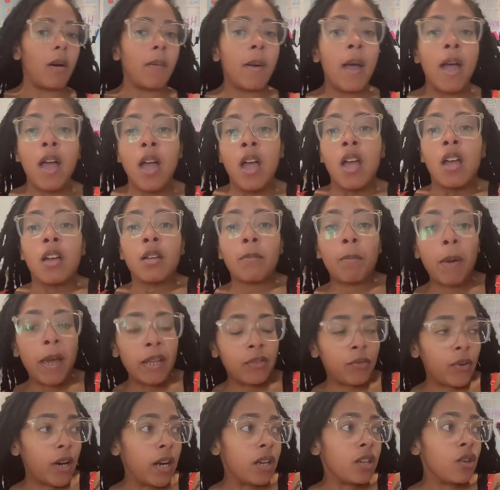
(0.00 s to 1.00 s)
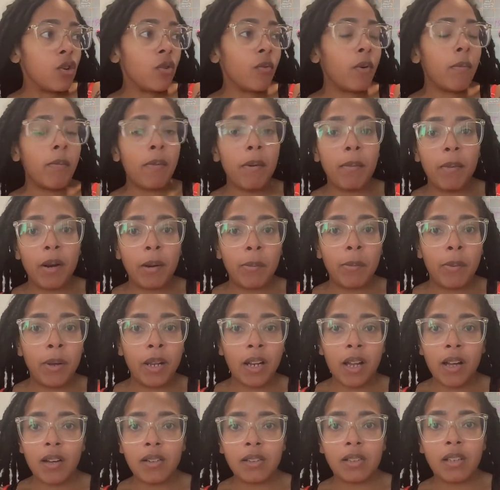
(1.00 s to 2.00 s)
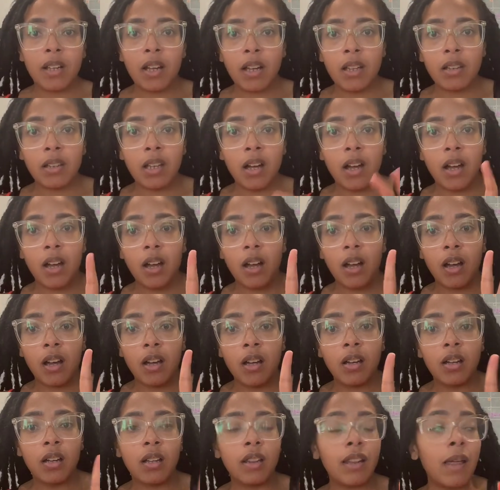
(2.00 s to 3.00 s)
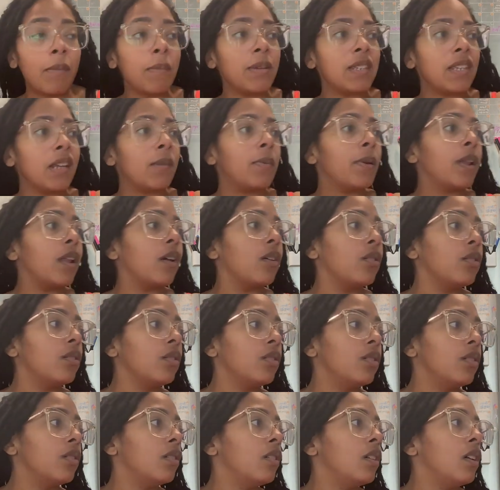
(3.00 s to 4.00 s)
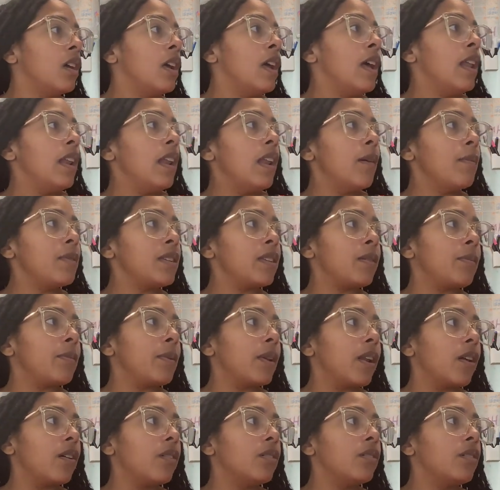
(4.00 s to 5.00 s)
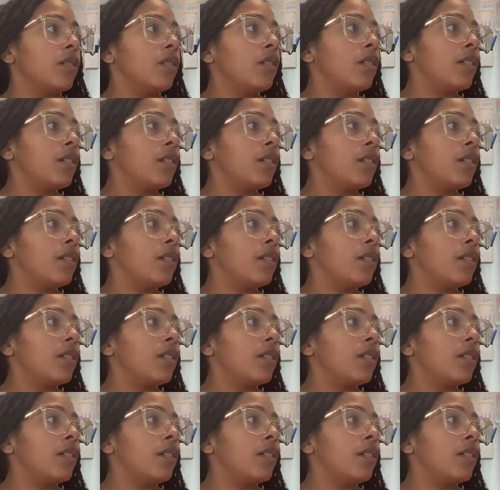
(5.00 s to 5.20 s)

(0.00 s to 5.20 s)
towed up. Best friend, you remember the pillows? The the let me see the pillow. Let me see the pillow.